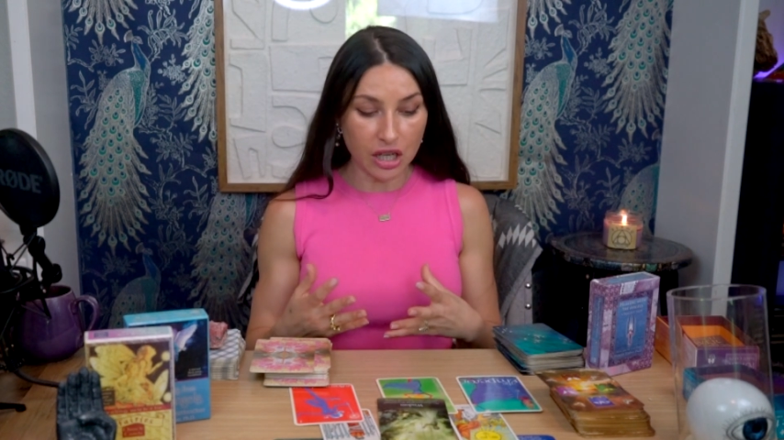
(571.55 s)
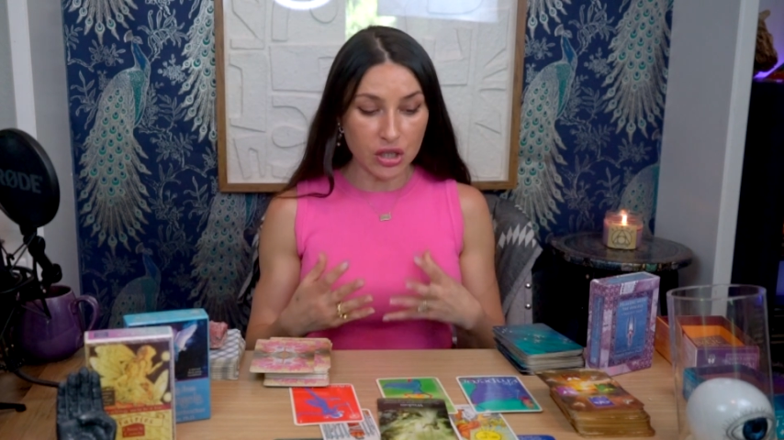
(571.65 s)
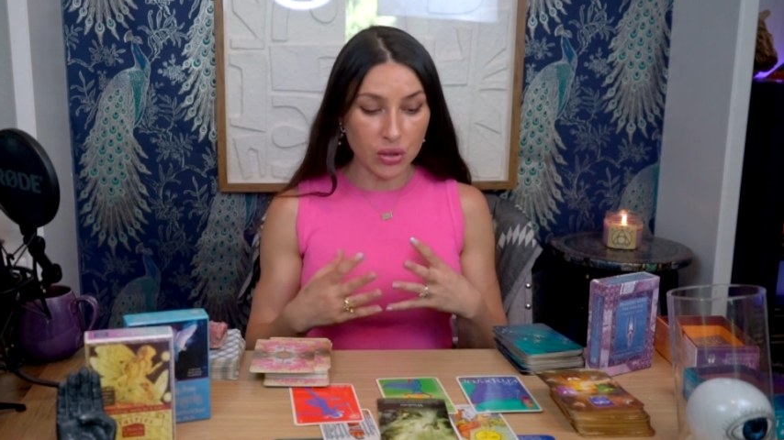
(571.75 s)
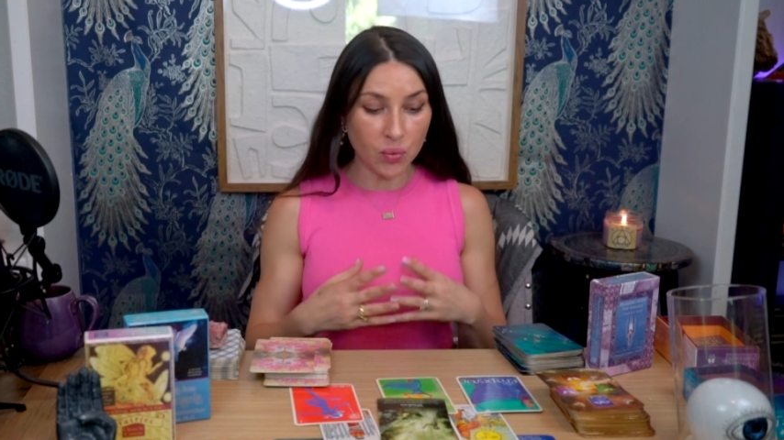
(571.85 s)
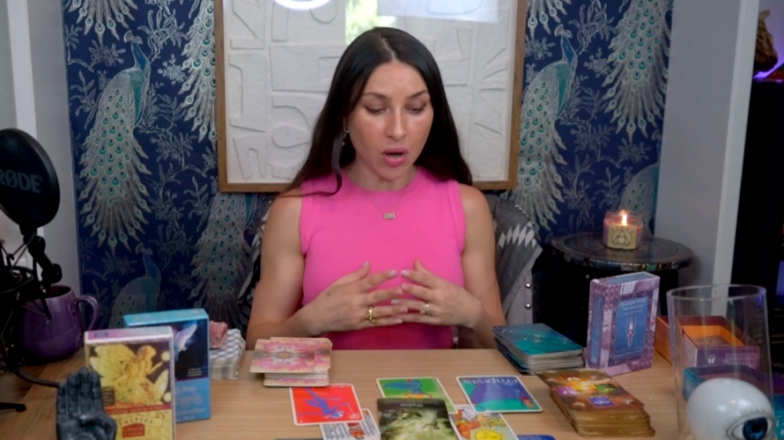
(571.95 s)

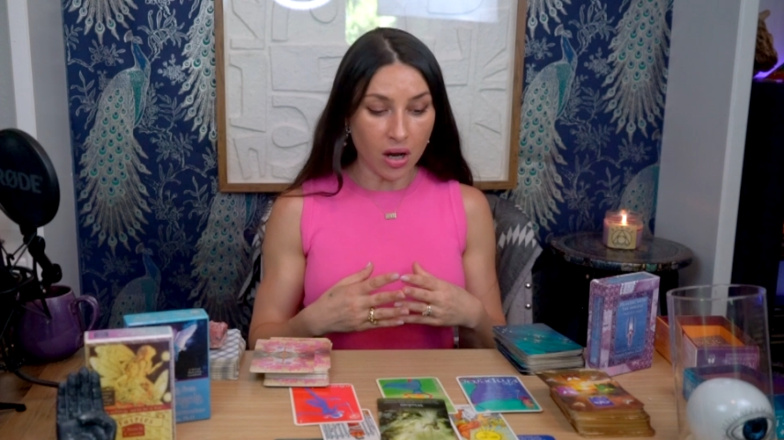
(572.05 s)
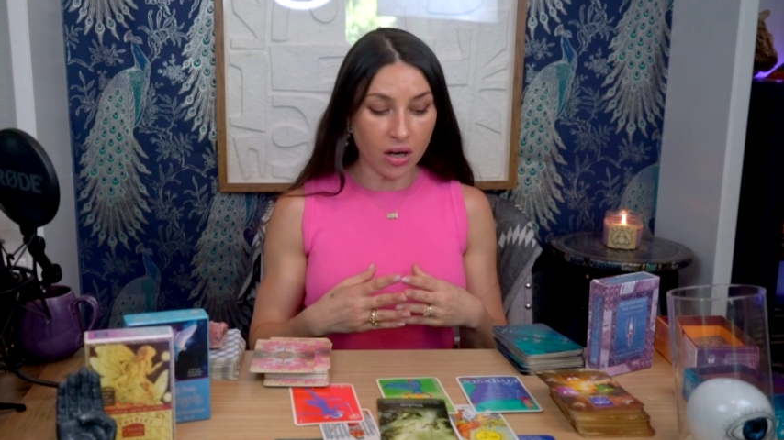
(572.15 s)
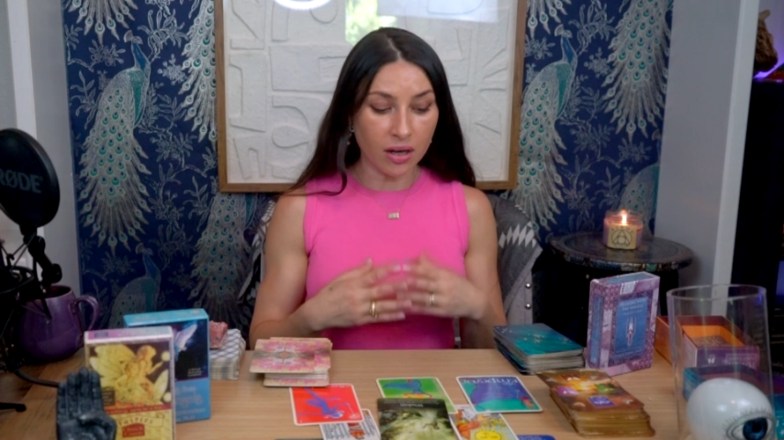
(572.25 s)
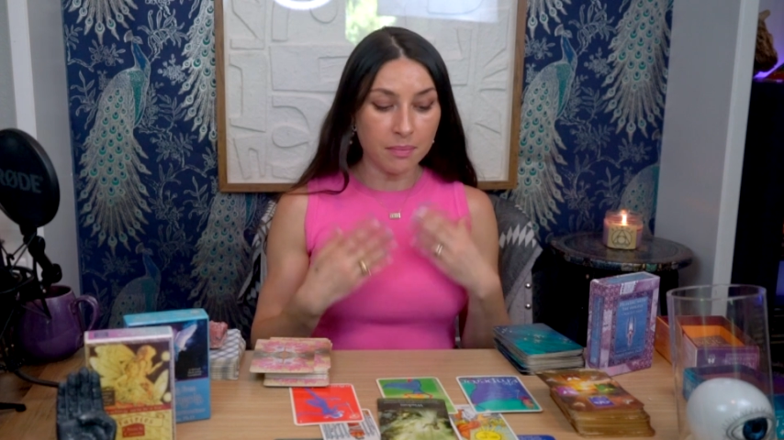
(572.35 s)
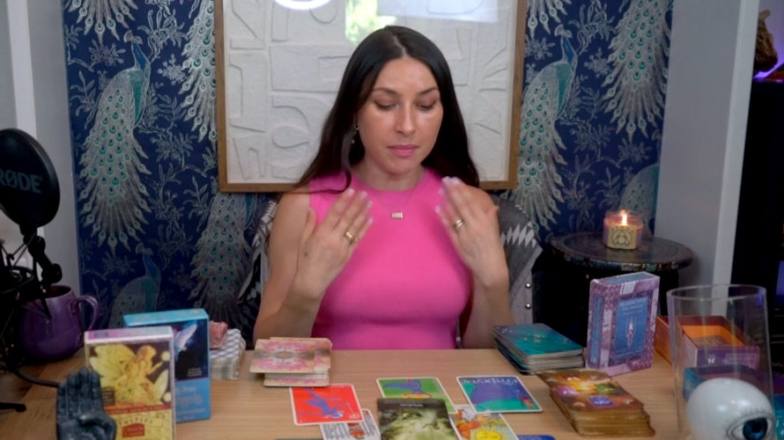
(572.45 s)
you
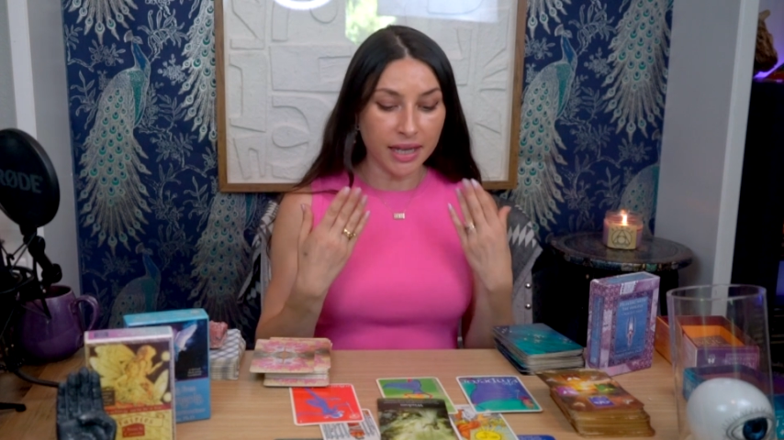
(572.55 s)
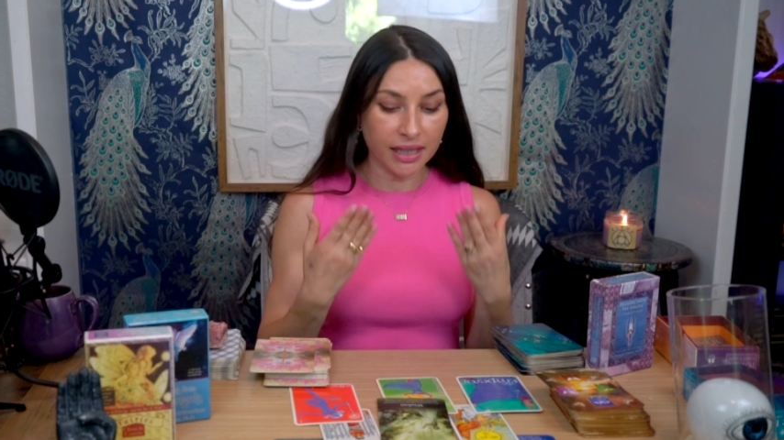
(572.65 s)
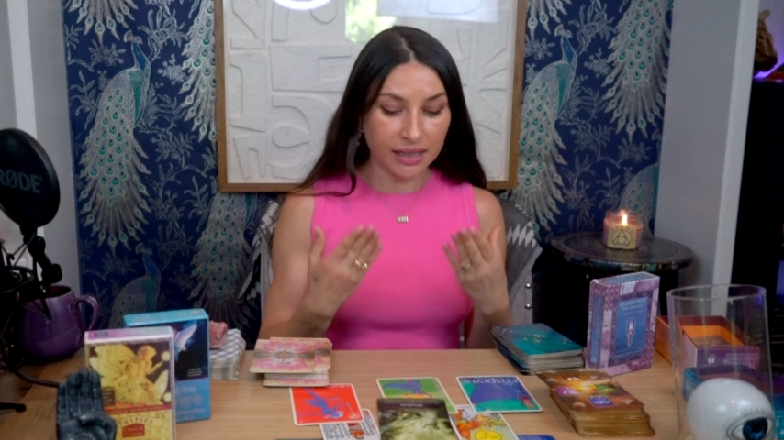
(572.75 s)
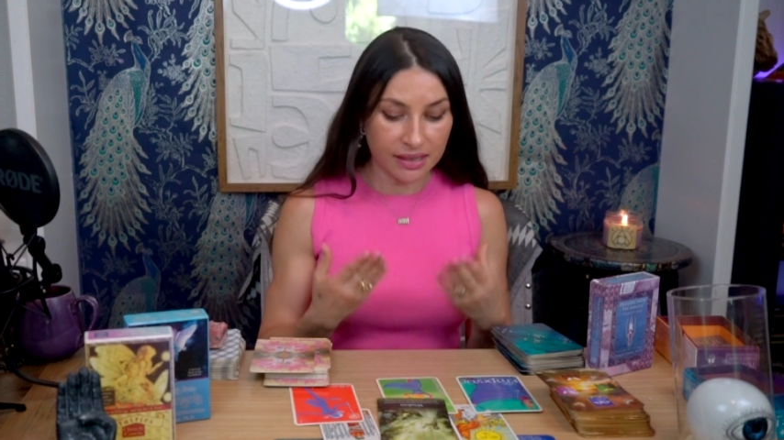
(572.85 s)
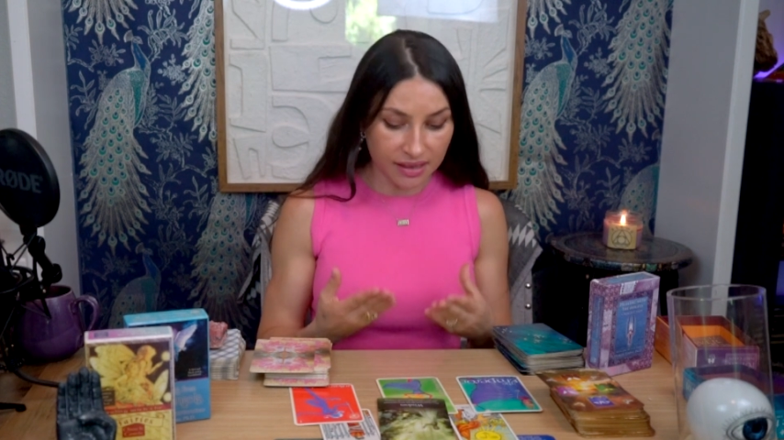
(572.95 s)
are
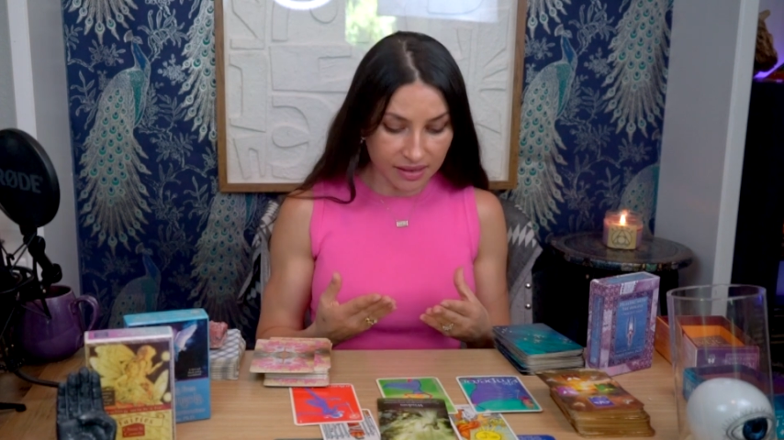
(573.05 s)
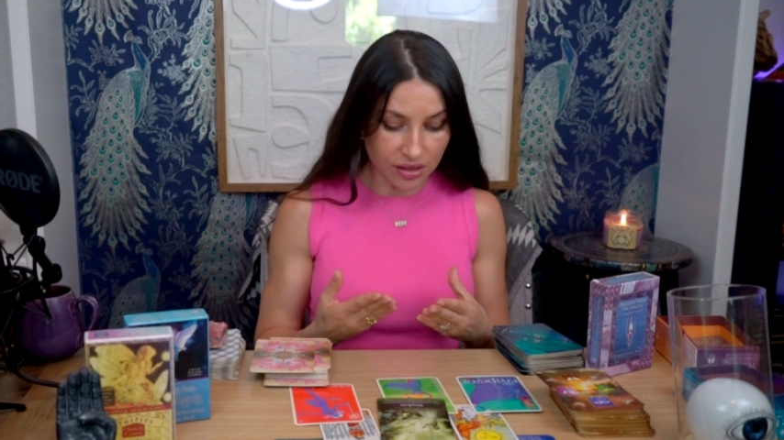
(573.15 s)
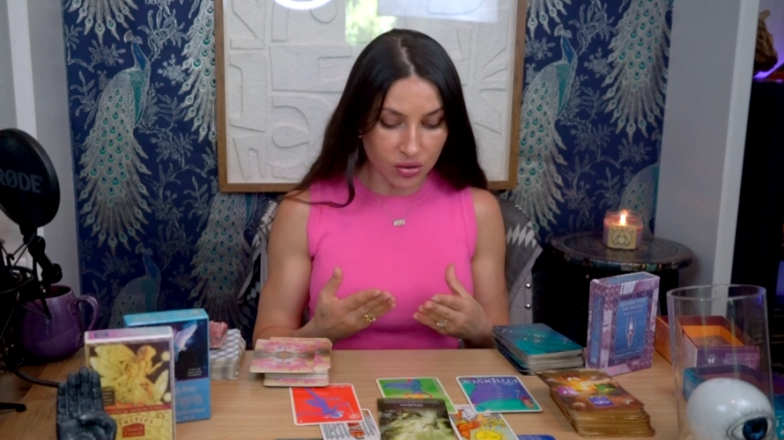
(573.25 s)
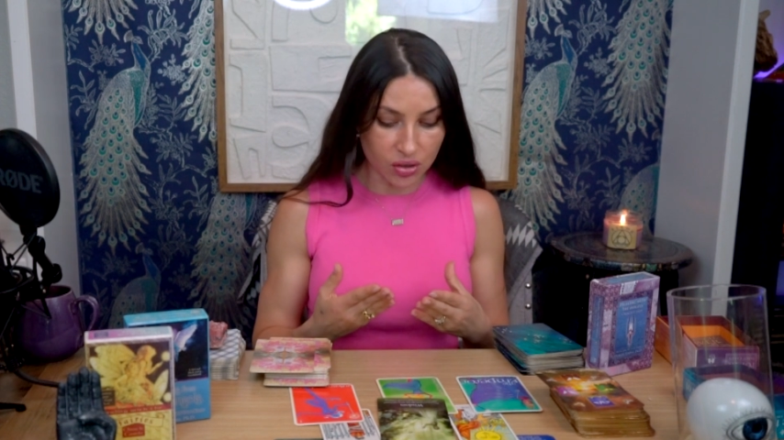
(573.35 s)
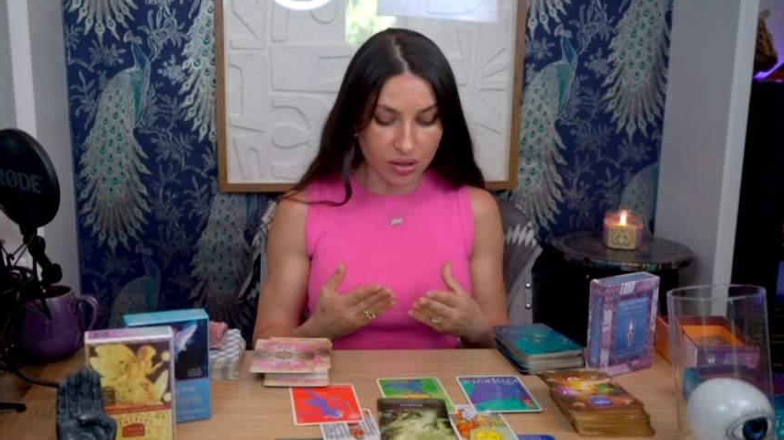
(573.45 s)
making this
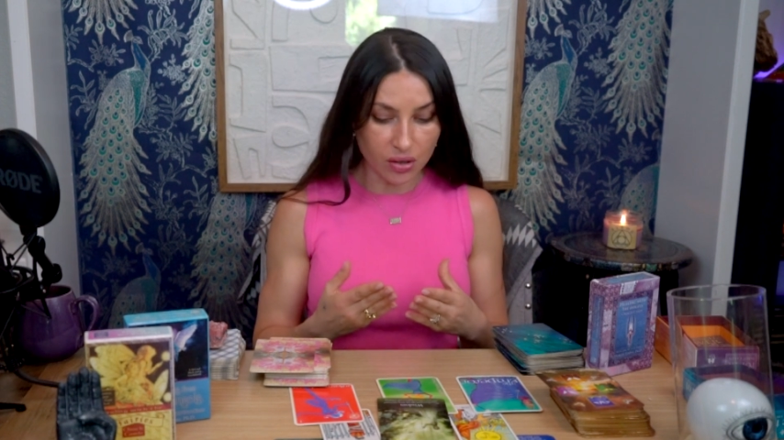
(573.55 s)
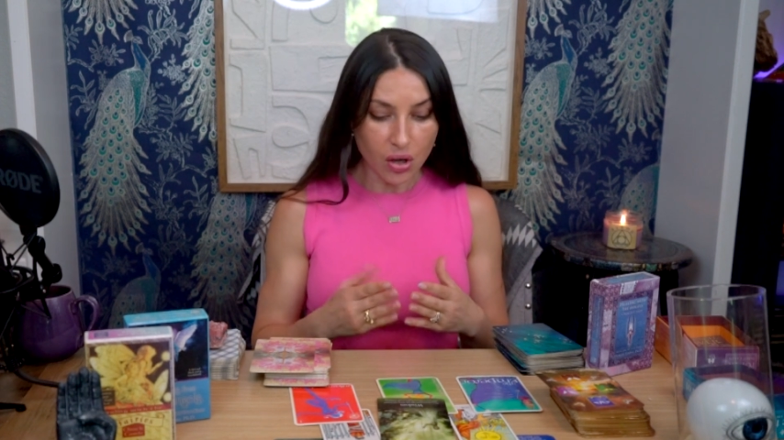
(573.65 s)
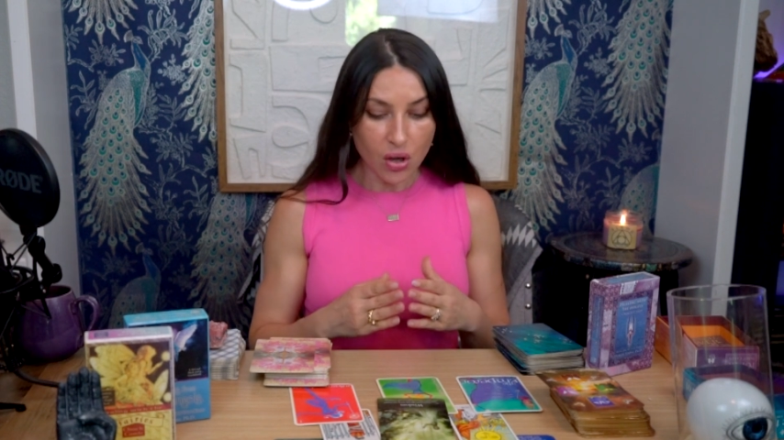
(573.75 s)
decision,